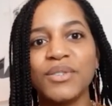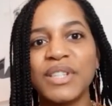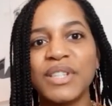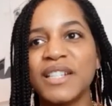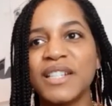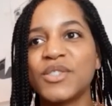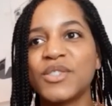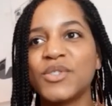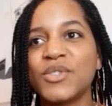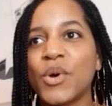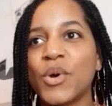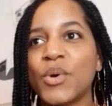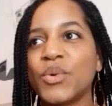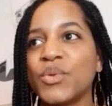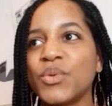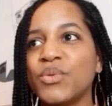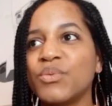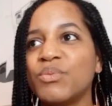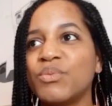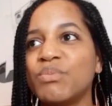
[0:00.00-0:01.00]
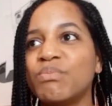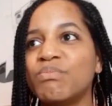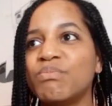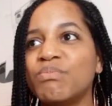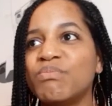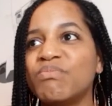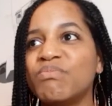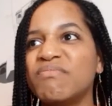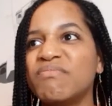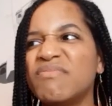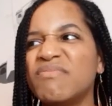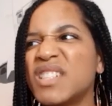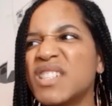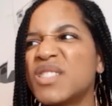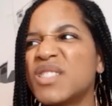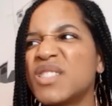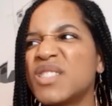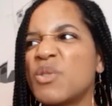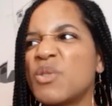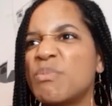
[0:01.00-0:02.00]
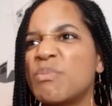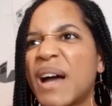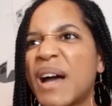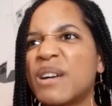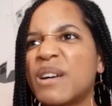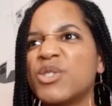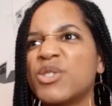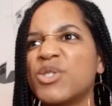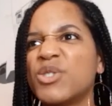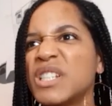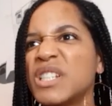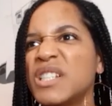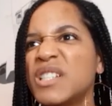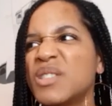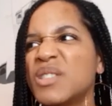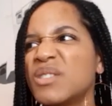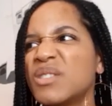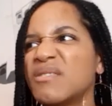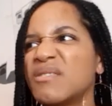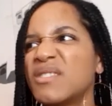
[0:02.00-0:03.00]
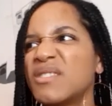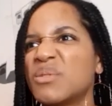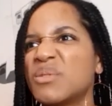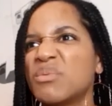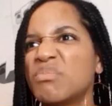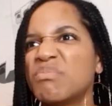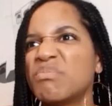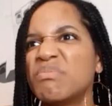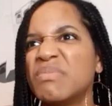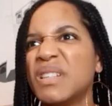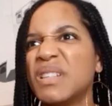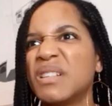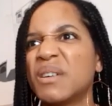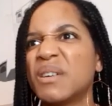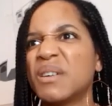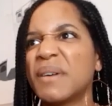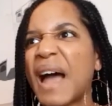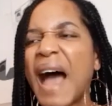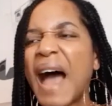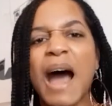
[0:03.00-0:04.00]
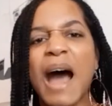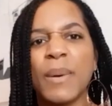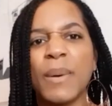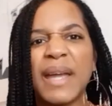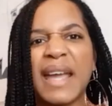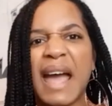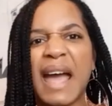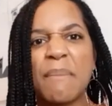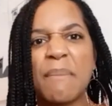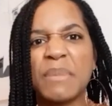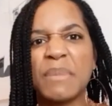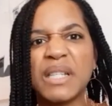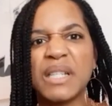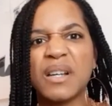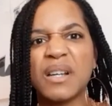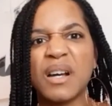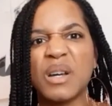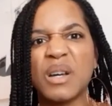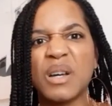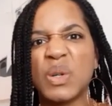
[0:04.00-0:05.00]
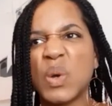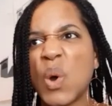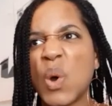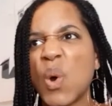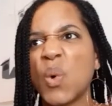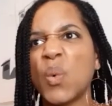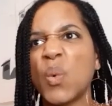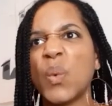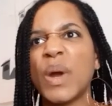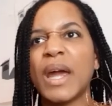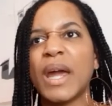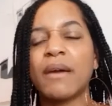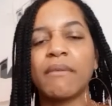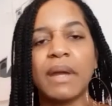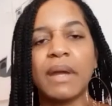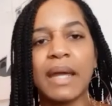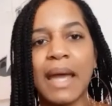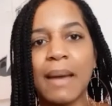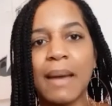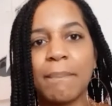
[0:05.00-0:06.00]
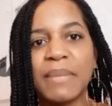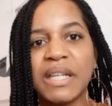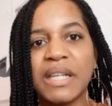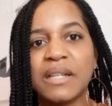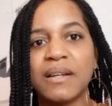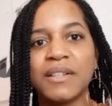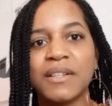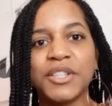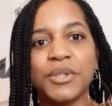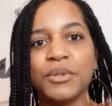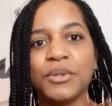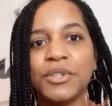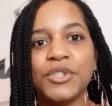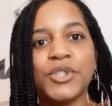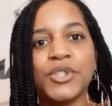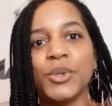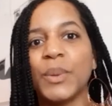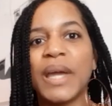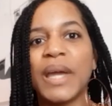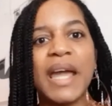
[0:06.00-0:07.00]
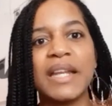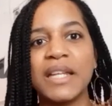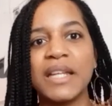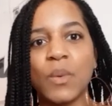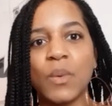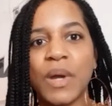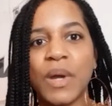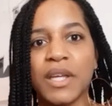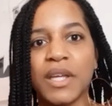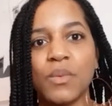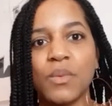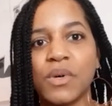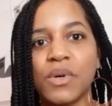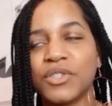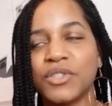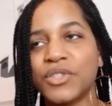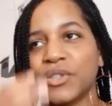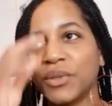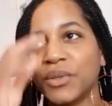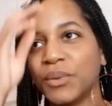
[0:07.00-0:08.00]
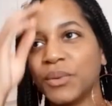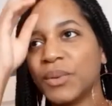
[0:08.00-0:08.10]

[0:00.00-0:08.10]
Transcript: There's no boundary to you know how it can be done, where it can be done. You can do it anywhere you want to.